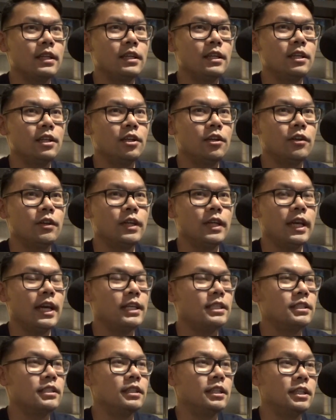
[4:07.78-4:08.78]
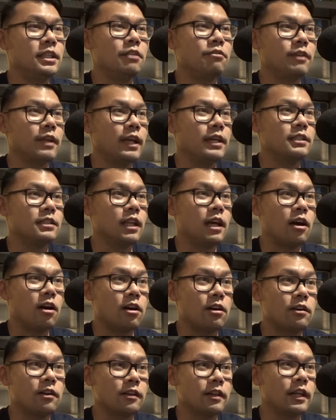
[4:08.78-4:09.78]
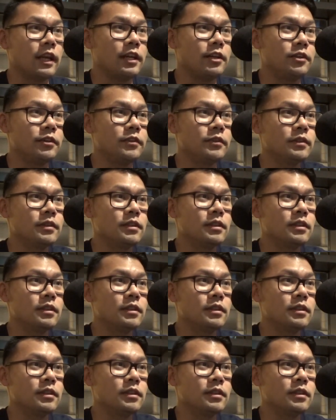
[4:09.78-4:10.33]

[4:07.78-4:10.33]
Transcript: He definitely has a lot harder than I do.